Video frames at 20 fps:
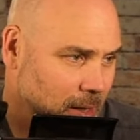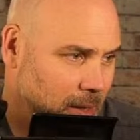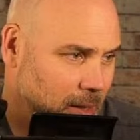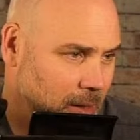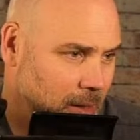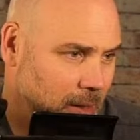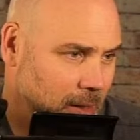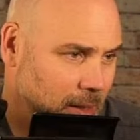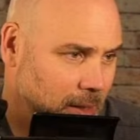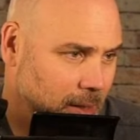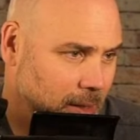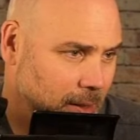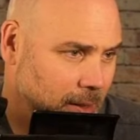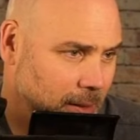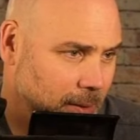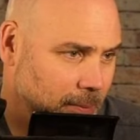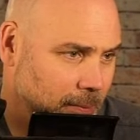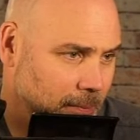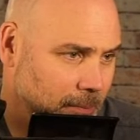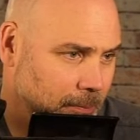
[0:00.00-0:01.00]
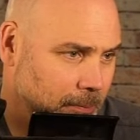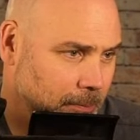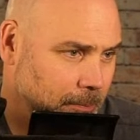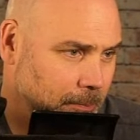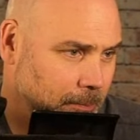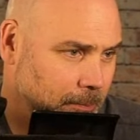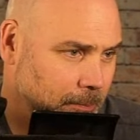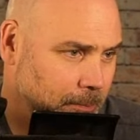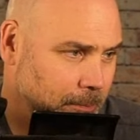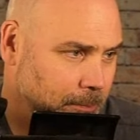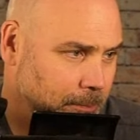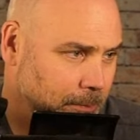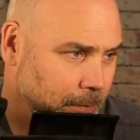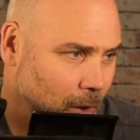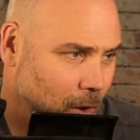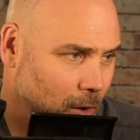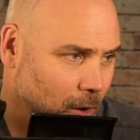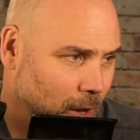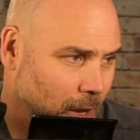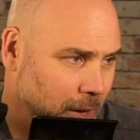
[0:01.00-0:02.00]

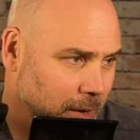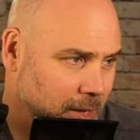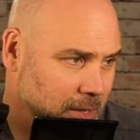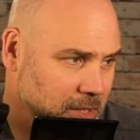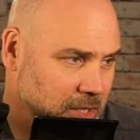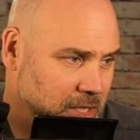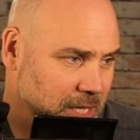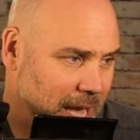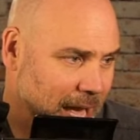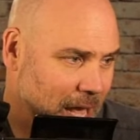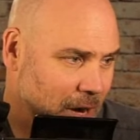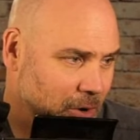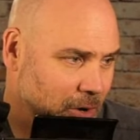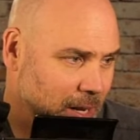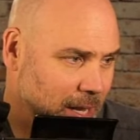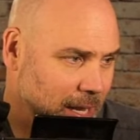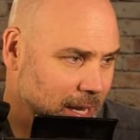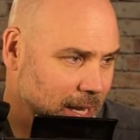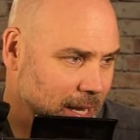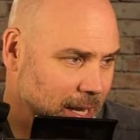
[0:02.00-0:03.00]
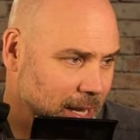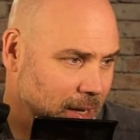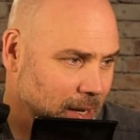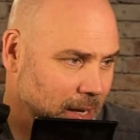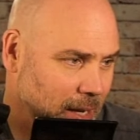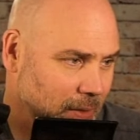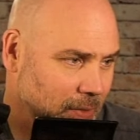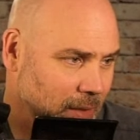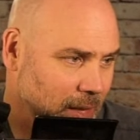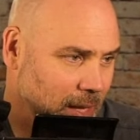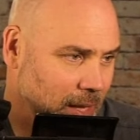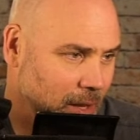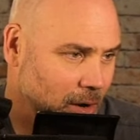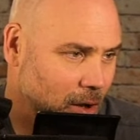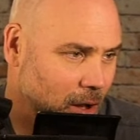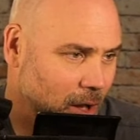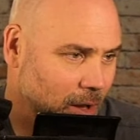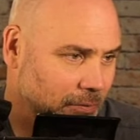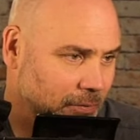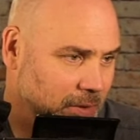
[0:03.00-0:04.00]
on Saturday, and then
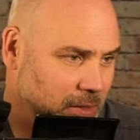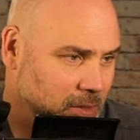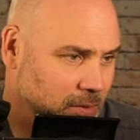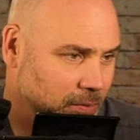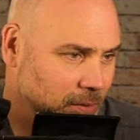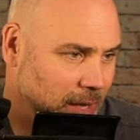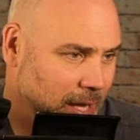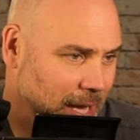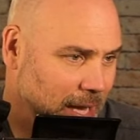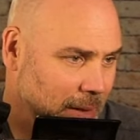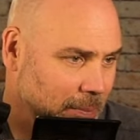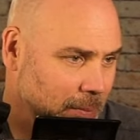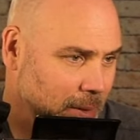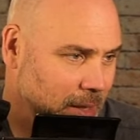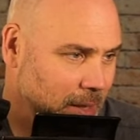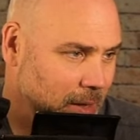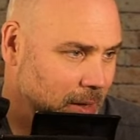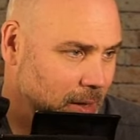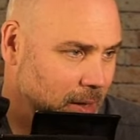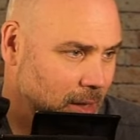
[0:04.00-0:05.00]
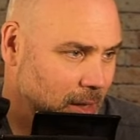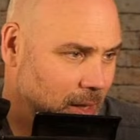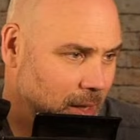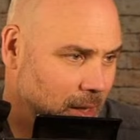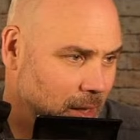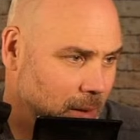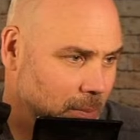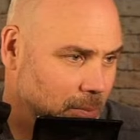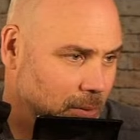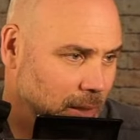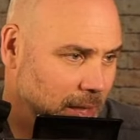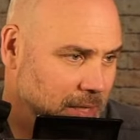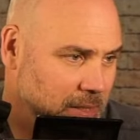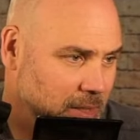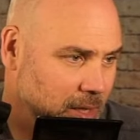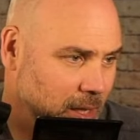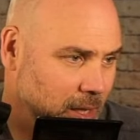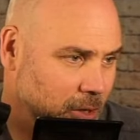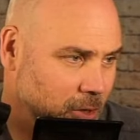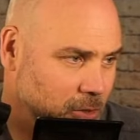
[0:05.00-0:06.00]
offensive linemen, place
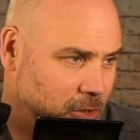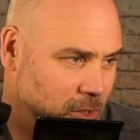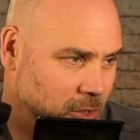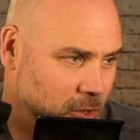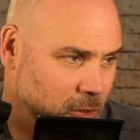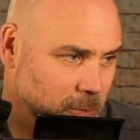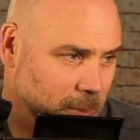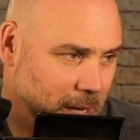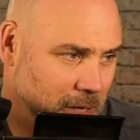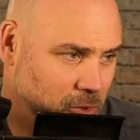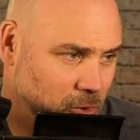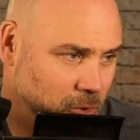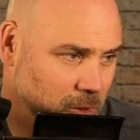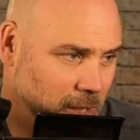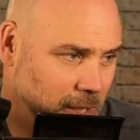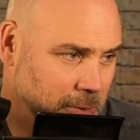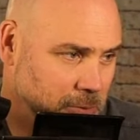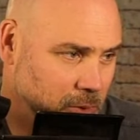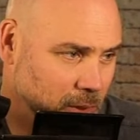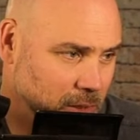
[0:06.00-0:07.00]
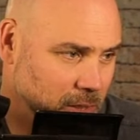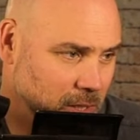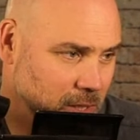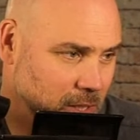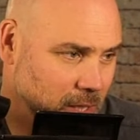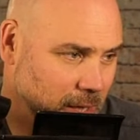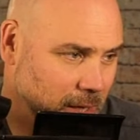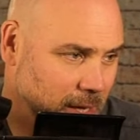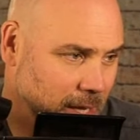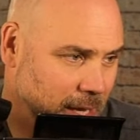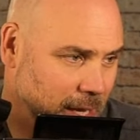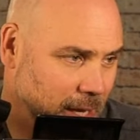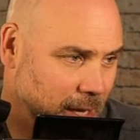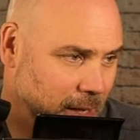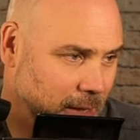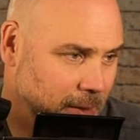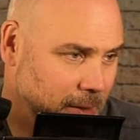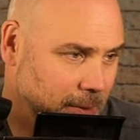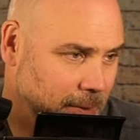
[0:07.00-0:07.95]
kickers, and special teams on Sunday.